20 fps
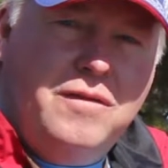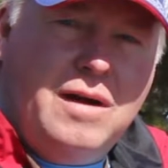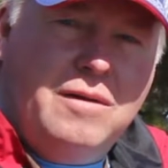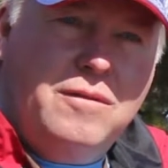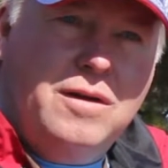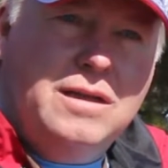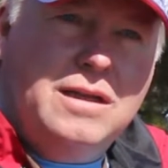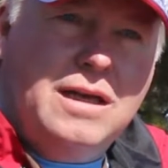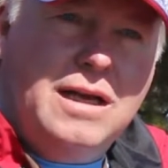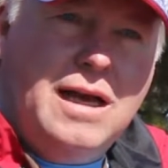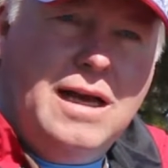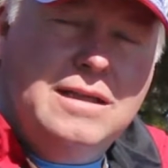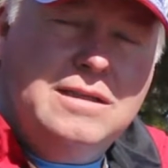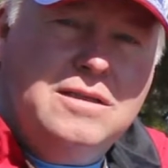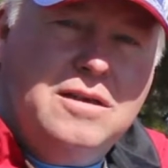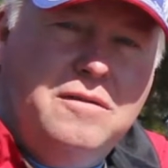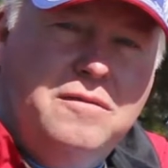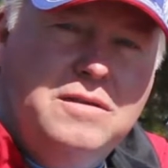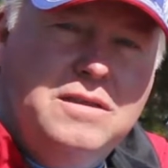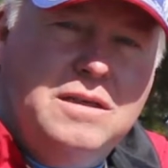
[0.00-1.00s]
I run the guide
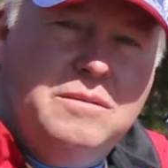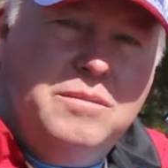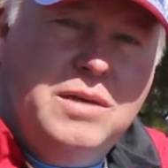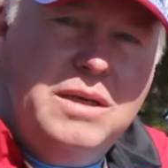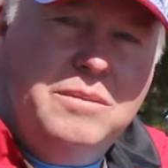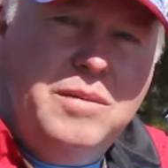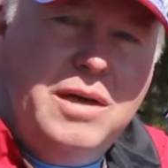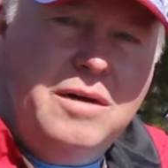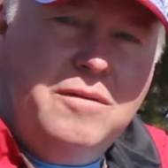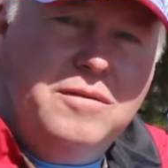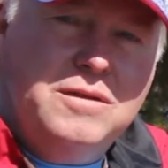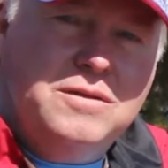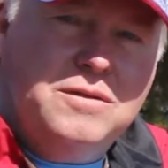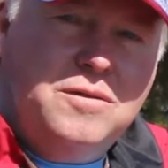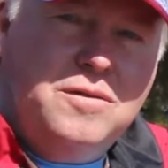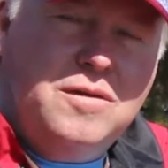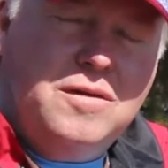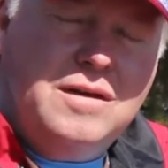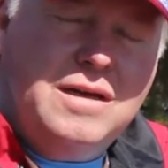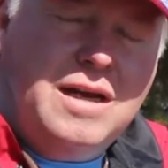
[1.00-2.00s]
service at Big Bear
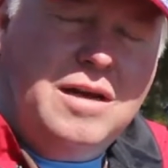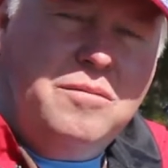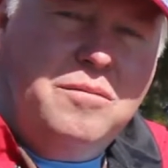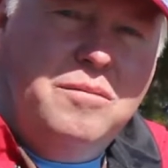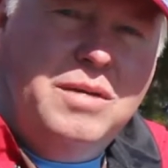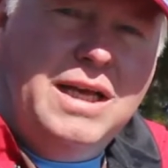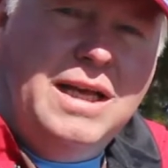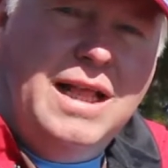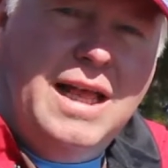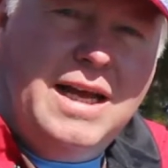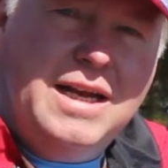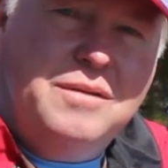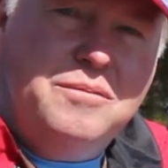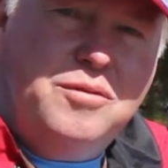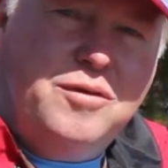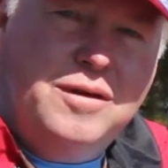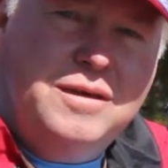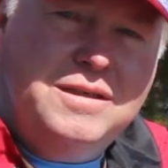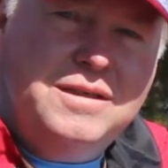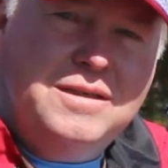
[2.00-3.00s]
Resort, and I'll be glad to
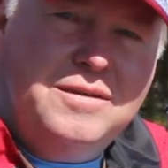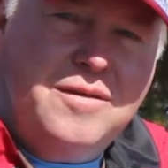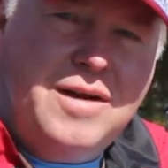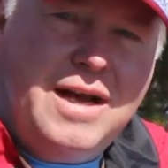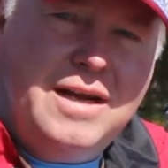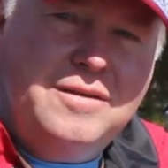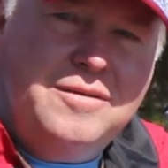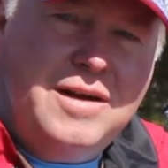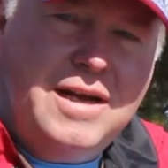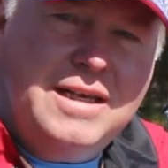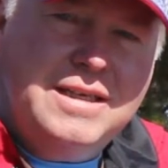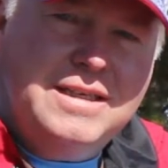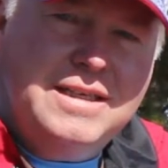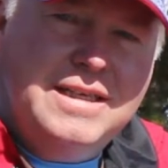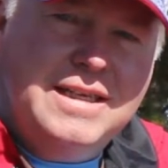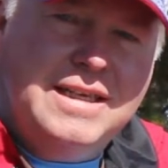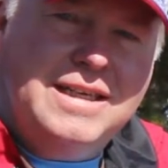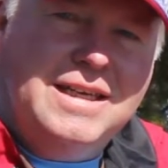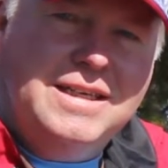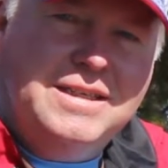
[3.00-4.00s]
point you in the right
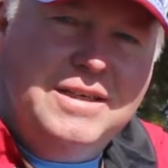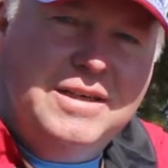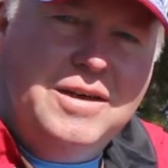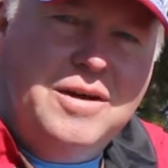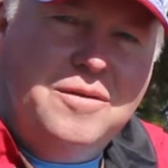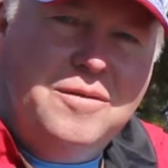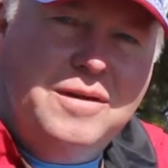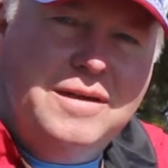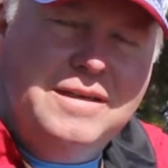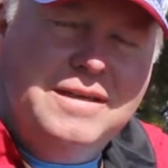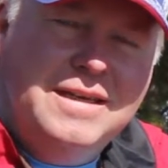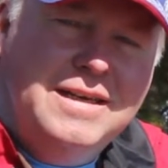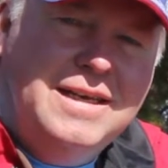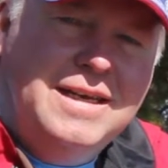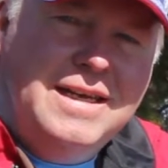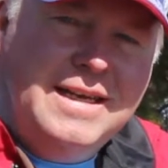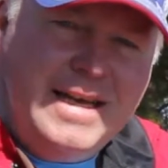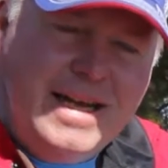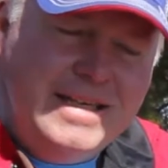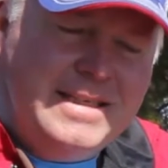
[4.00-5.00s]
direction and get you going
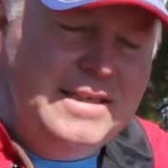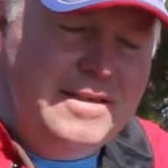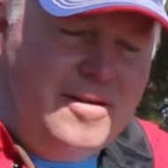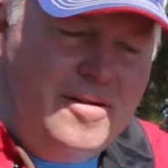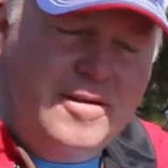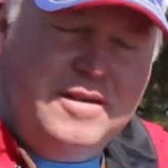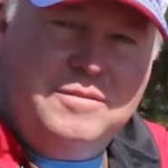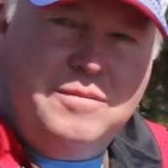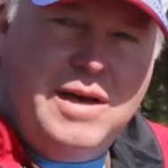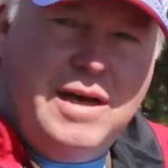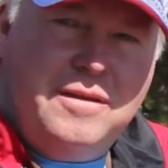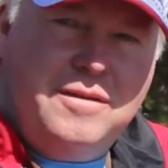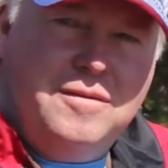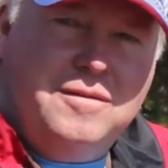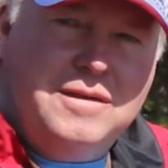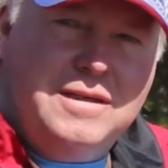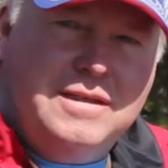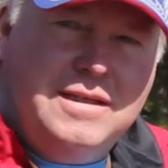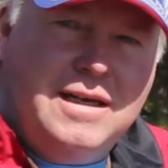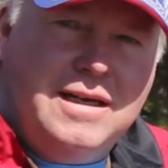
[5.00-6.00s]
catching largemouth
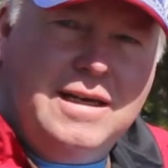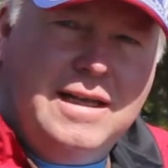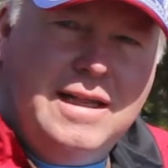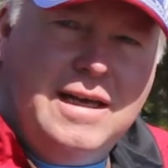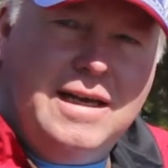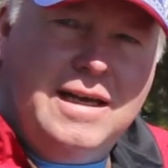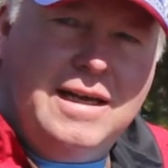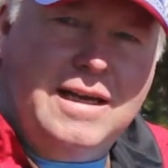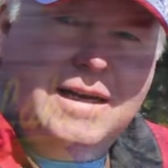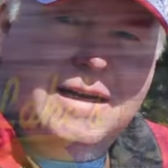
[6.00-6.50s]
on Kentucky Lake.